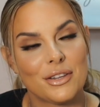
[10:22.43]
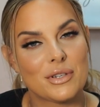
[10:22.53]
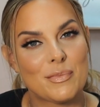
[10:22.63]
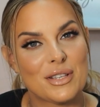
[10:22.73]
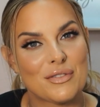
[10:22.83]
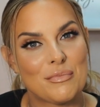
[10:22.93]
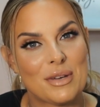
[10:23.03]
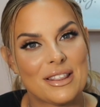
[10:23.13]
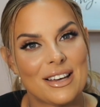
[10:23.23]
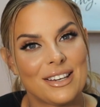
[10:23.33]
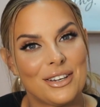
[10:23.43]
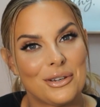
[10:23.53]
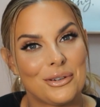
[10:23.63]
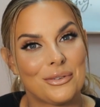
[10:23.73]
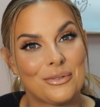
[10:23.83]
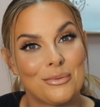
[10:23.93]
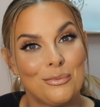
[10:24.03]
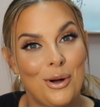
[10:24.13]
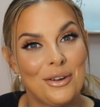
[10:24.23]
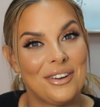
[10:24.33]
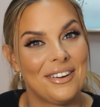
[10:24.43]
the response from me that you want